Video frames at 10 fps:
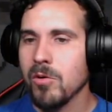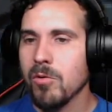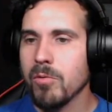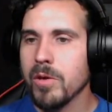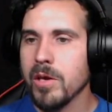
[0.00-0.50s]

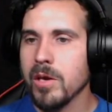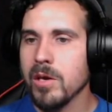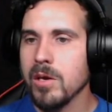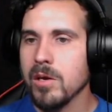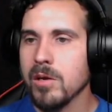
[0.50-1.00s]

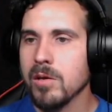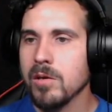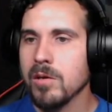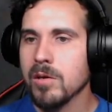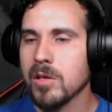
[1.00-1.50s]
Okay.
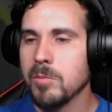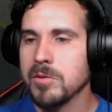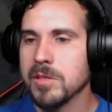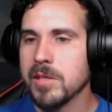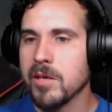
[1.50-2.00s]

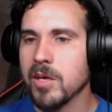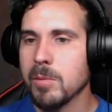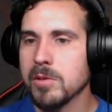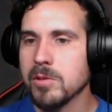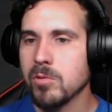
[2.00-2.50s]
Please get the hell out of
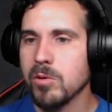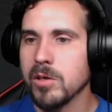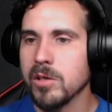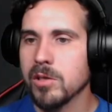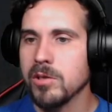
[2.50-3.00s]
my store. I
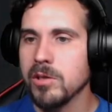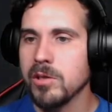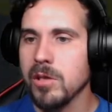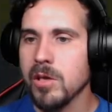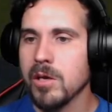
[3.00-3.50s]
need to clean.